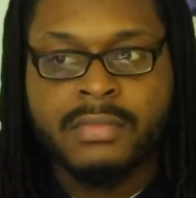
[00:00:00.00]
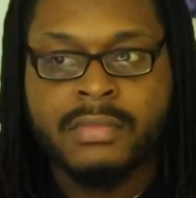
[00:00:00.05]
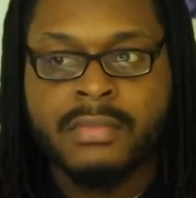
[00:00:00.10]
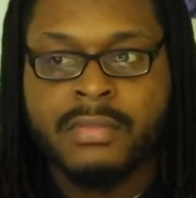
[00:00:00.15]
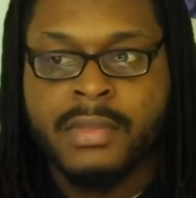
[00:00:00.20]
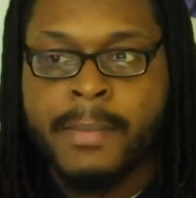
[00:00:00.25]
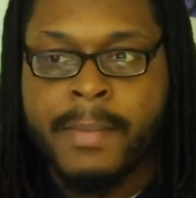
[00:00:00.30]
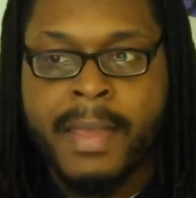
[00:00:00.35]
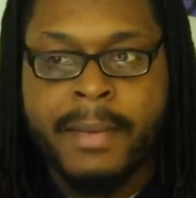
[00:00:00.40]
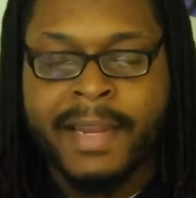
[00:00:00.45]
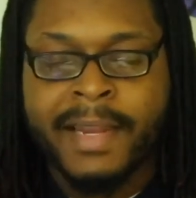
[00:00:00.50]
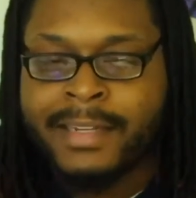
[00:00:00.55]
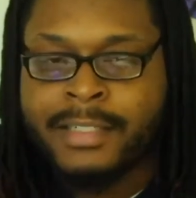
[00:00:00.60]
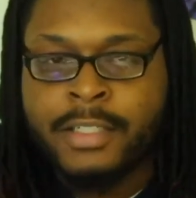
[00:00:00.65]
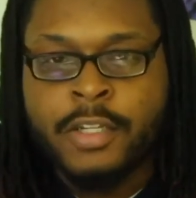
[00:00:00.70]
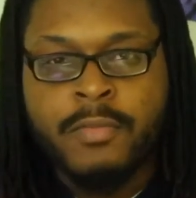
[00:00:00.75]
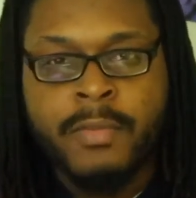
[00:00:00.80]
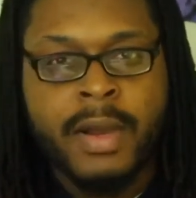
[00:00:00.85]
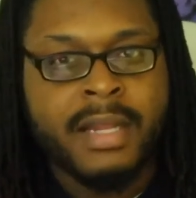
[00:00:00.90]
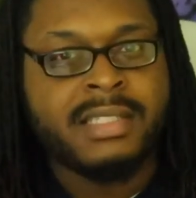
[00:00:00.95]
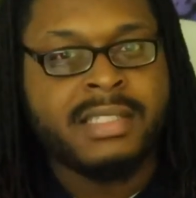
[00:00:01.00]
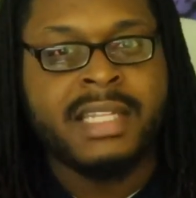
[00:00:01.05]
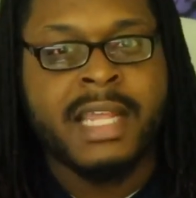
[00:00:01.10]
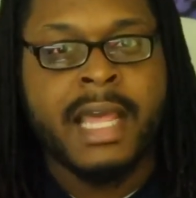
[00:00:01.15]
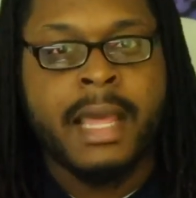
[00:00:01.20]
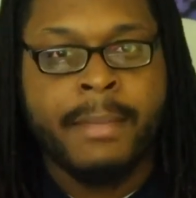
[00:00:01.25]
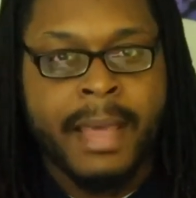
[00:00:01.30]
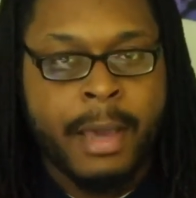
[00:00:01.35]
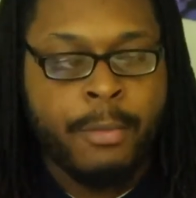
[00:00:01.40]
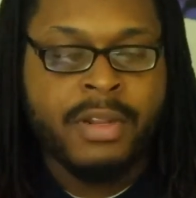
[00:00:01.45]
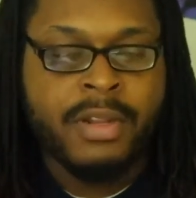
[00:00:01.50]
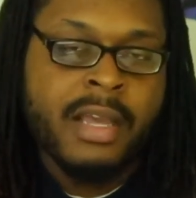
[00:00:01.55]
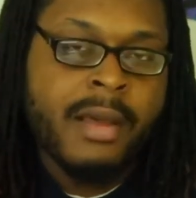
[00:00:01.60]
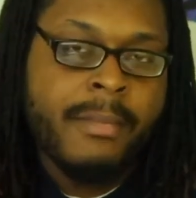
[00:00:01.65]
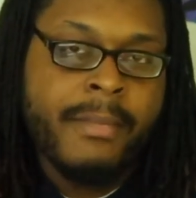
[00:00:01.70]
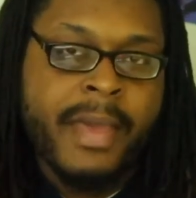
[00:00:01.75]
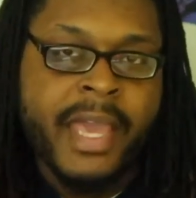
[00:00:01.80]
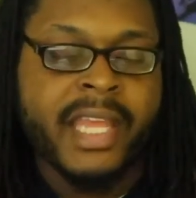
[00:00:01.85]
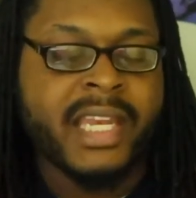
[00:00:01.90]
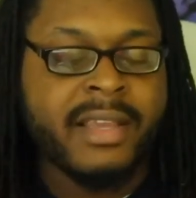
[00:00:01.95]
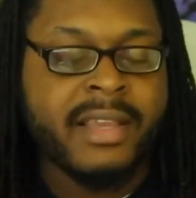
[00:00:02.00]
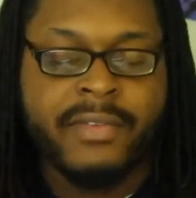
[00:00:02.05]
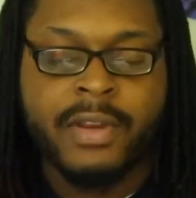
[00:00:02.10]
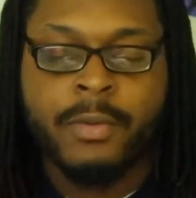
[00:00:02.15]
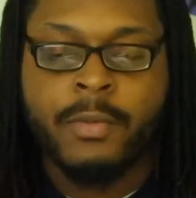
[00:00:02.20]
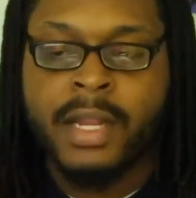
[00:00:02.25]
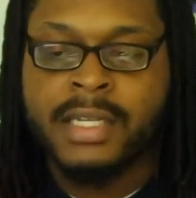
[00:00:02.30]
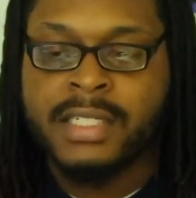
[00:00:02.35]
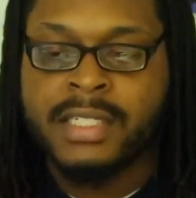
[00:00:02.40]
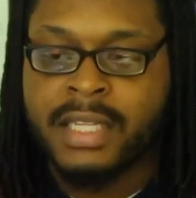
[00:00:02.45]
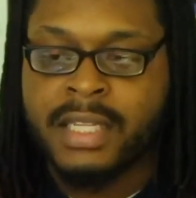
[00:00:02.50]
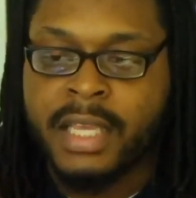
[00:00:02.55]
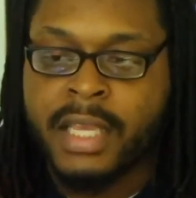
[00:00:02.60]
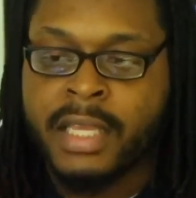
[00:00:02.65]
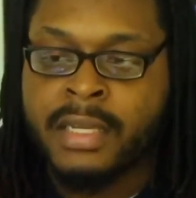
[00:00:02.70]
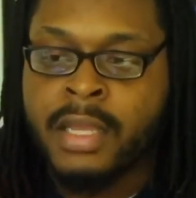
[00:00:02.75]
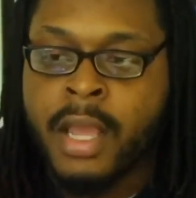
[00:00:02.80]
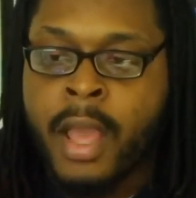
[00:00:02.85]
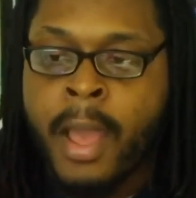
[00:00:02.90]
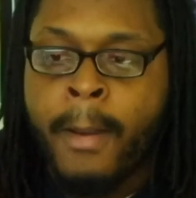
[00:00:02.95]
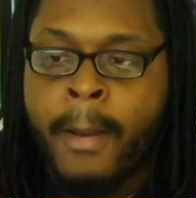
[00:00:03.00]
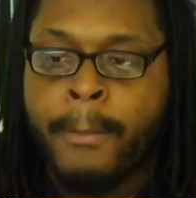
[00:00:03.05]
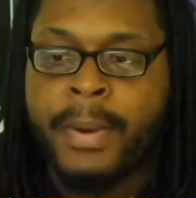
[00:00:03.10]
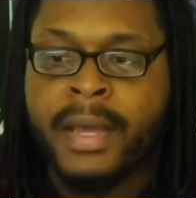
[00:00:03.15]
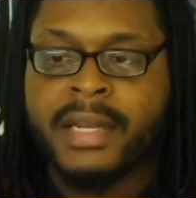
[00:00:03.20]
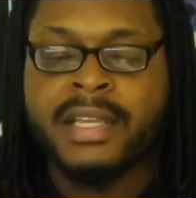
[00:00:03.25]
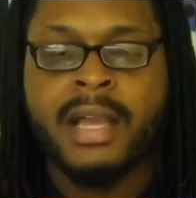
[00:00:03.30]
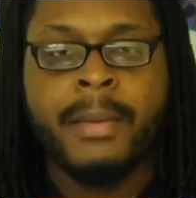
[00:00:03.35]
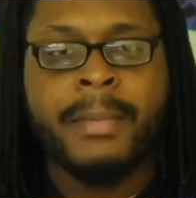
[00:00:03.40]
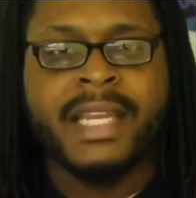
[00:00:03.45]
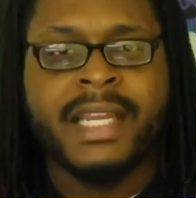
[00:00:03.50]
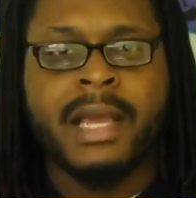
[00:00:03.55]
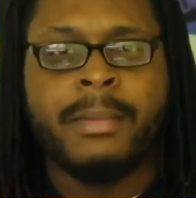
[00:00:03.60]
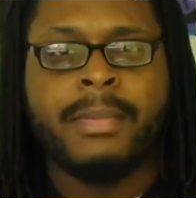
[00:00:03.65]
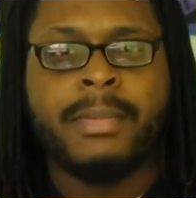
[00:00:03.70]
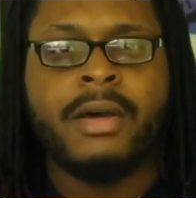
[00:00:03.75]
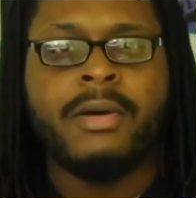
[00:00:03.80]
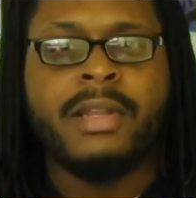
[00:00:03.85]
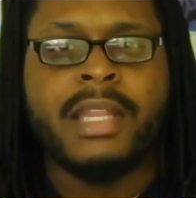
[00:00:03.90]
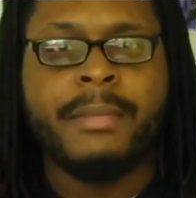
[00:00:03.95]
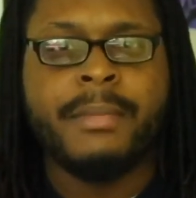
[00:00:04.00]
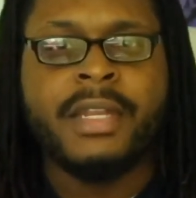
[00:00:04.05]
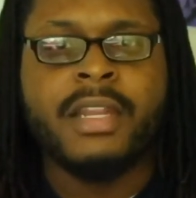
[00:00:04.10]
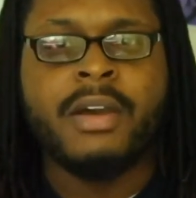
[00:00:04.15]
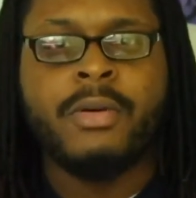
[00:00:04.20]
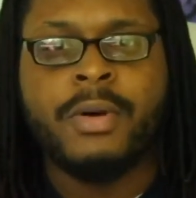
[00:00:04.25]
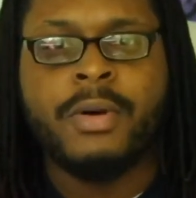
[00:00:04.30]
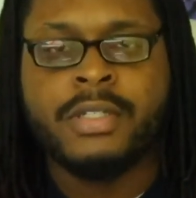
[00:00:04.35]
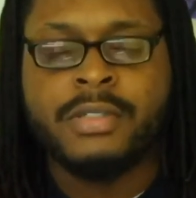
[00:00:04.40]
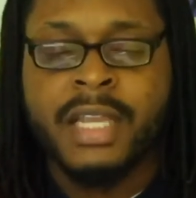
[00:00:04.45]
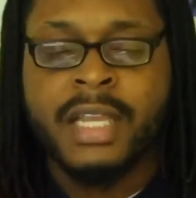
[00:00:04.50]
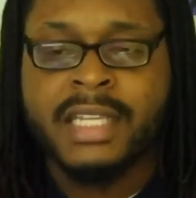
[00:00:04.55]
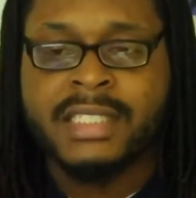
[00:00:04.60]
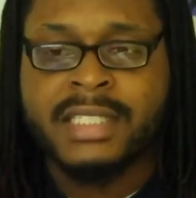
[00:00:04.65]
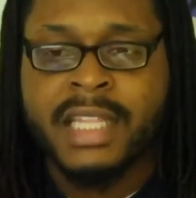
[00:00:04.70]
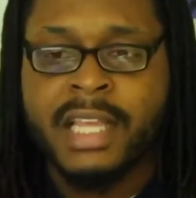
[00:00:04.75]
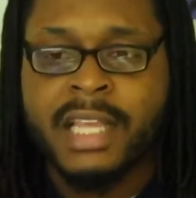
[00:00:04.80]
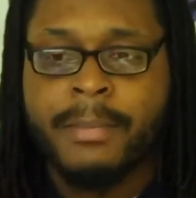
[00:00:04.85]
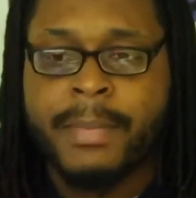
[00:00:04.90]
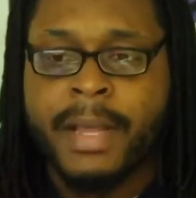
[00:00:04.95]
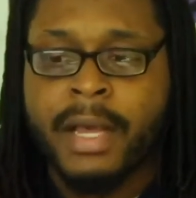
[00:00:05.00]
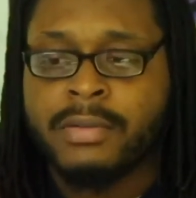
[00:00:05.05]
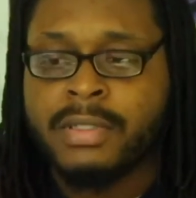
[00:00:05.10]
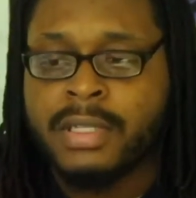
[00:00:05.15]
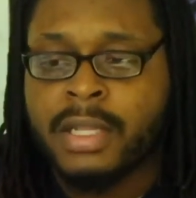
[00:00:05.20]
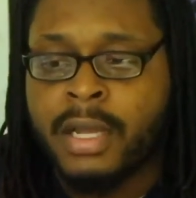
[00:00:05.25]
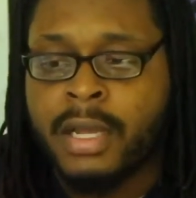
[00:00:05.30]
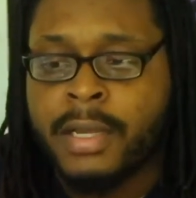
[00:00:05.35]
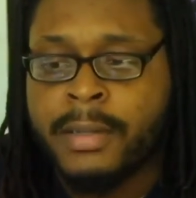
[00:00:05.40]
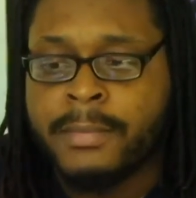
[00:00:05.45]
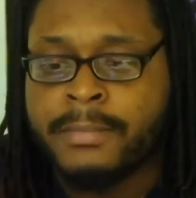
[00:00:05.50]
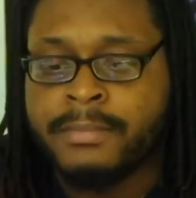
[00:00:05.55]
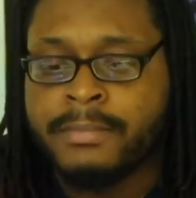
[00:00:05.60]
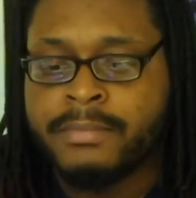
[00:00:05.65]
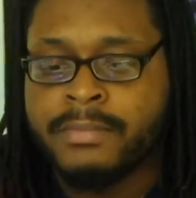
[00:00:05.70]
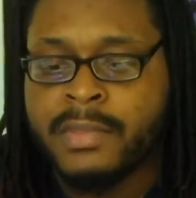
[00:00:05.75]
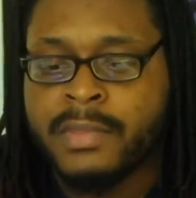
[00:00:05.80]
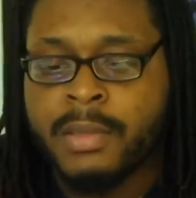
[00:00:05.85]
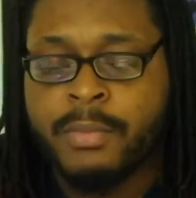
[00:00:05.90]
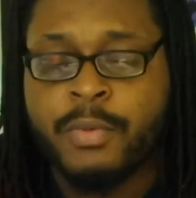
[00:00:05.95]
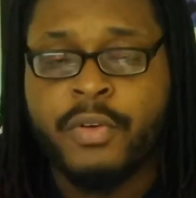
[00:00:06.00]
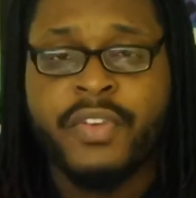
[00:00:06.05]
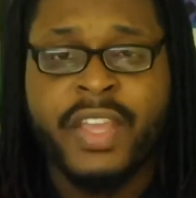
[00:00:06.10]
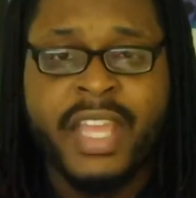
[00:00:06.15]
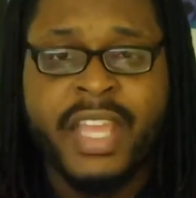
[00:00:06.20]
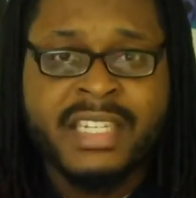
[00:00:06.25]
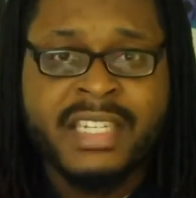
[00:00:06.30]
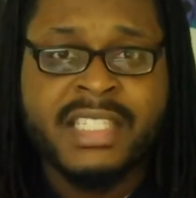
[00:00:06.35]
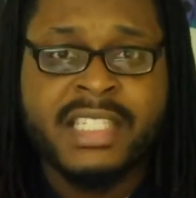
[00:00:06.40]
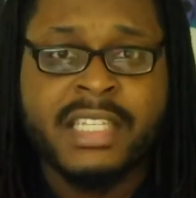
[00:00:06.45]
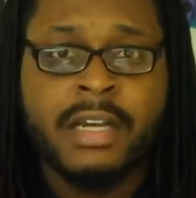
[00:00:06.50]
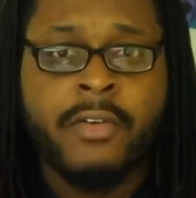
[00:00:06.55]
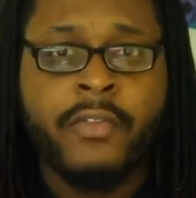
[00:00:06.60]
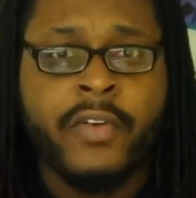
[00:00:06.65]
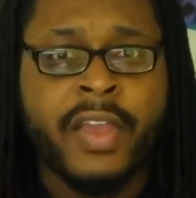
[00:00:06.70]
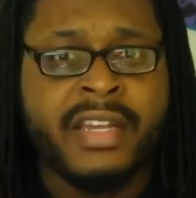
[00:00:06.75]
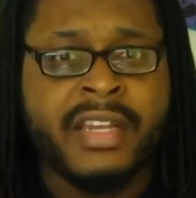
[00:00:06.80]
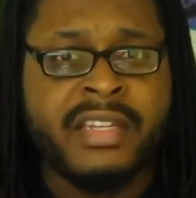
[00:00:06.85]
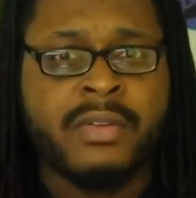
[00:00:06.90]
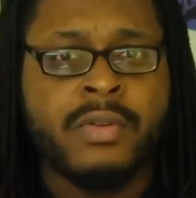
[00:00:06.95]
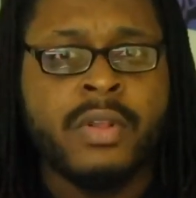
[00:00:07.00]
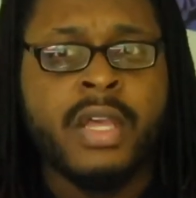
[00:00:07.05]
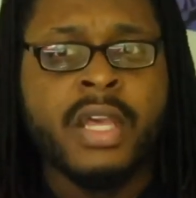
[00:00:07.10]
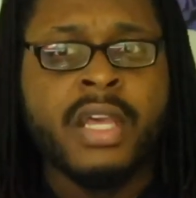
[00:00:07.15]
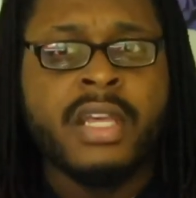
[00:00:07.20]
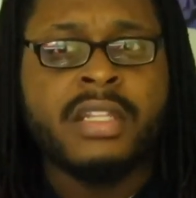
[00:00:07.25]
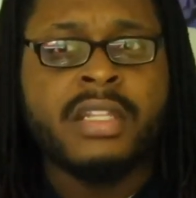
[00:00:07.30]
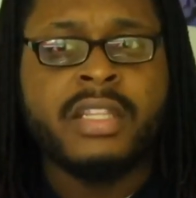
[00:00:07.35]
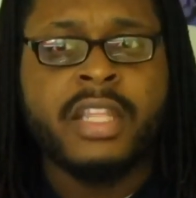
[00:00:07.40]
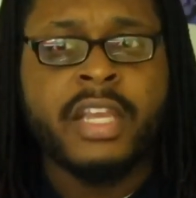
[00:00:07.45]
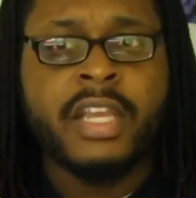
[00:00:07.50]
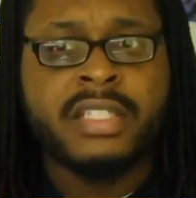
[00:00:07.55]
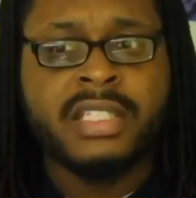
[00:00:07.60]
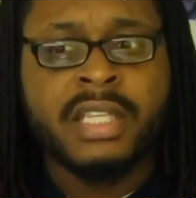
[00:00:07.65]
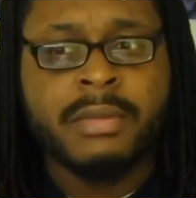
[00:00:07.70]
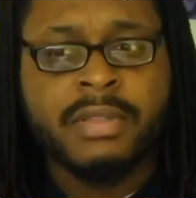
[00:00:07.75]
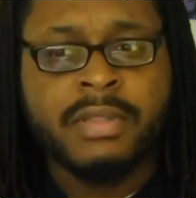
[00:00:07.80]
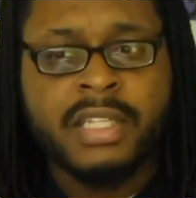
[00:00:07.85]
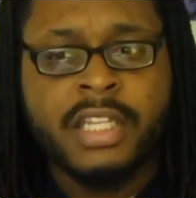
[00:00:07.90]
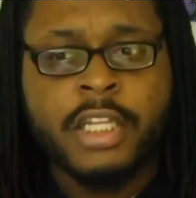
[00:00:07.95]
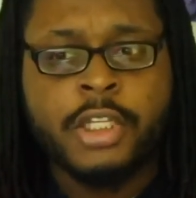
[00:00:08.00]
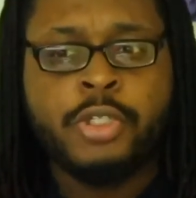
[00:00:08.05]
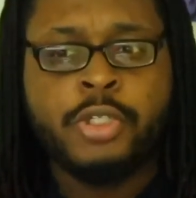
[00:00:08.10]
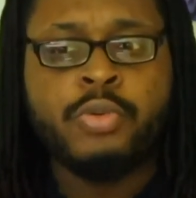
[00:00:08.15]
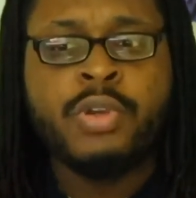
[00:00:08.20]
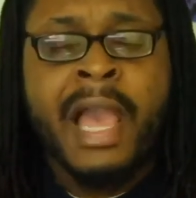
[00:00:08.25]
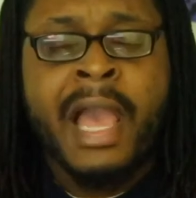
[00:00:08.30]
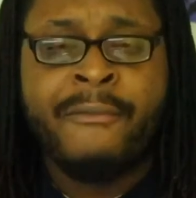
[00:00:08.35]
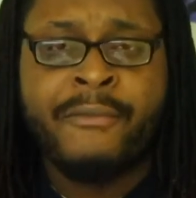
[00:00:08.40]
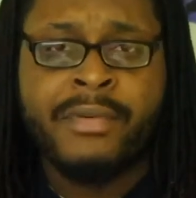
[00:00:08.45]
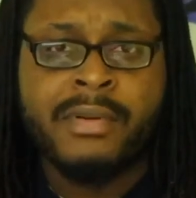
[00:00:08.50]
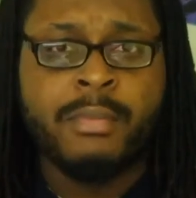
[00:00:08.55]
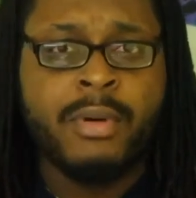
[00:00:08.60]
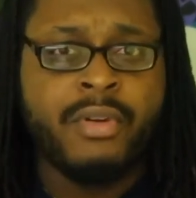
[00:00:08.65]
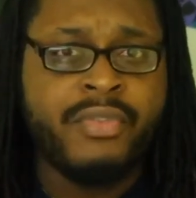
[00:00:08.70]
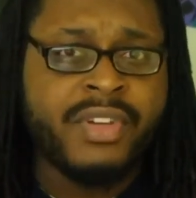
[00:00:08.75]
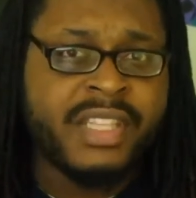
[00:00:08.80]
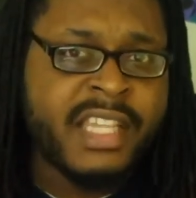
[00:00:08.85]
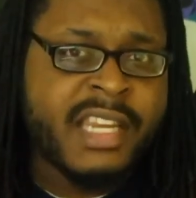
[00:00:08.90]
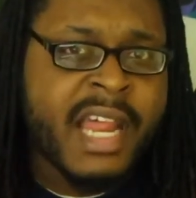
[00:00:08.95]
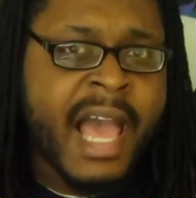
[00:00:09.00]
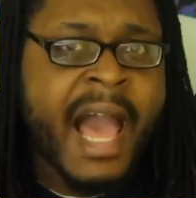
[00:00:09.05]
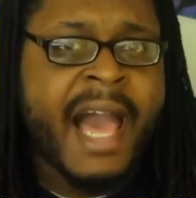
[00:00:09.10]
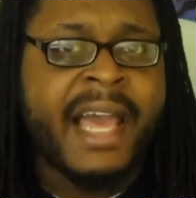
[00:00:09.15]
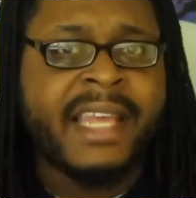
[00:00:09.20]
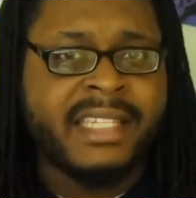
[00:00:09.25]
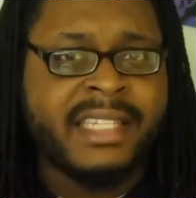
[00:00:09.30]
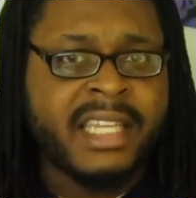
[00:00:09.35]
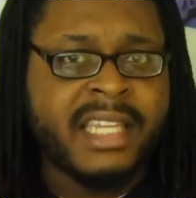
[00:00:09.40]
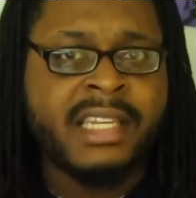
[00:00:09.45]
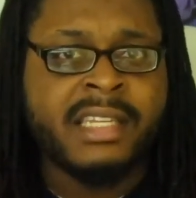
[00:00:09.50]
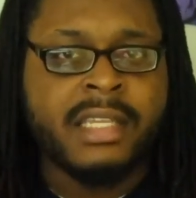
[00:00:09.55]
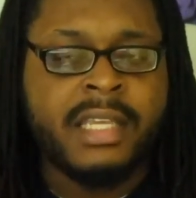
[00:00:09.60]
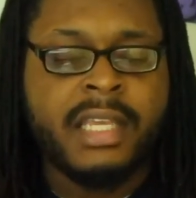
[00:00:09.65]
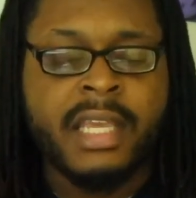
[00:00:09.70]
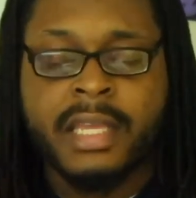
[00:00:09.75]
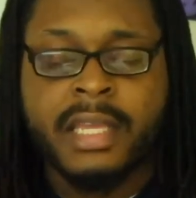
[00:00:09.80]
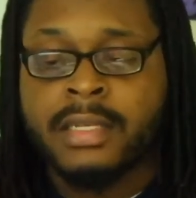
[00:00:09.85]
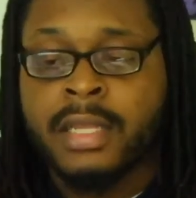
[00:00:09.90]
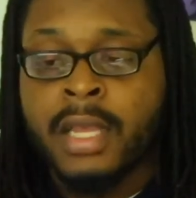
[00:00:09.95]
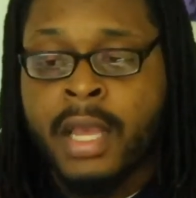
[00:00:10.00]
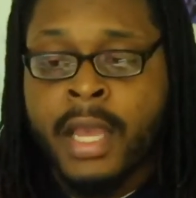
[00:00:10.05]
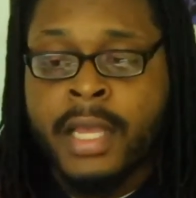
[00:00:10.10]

like 2 months time, I would come back and definitely watch it again. But comment down below and let me know what you guys think about the movie itself, and there's something that you got from the movie that I didn't get.